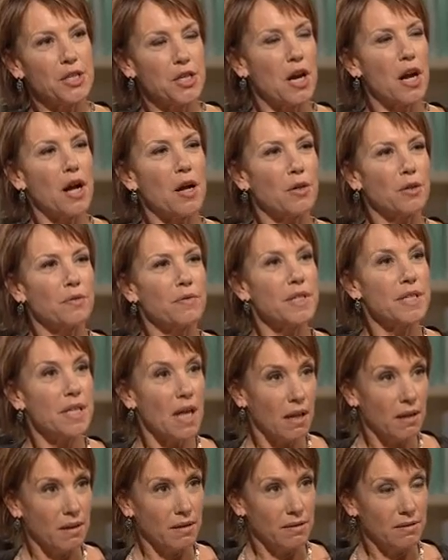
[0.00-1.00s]
the child of a
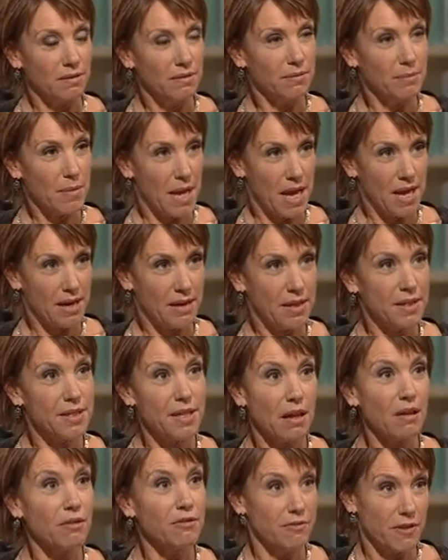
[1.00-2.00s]
dull man, a
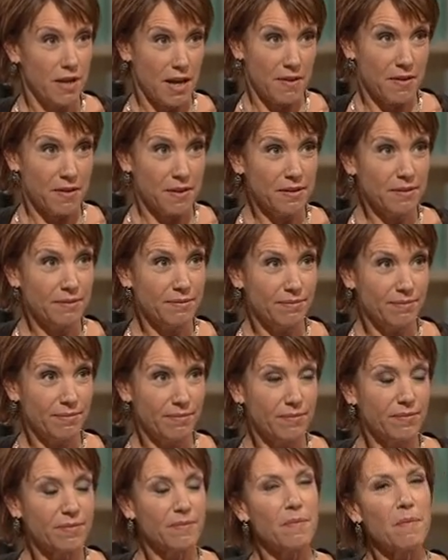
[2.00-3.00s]
dull father.
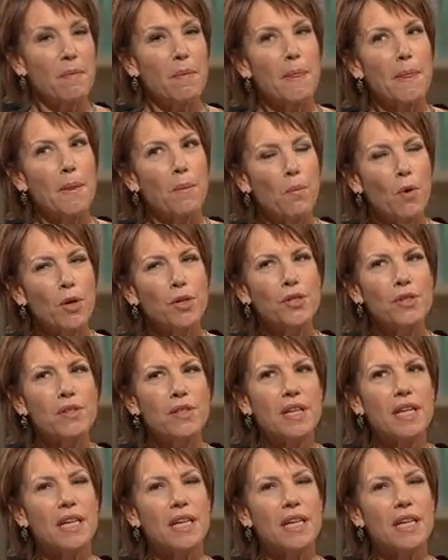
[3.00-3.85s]
What do you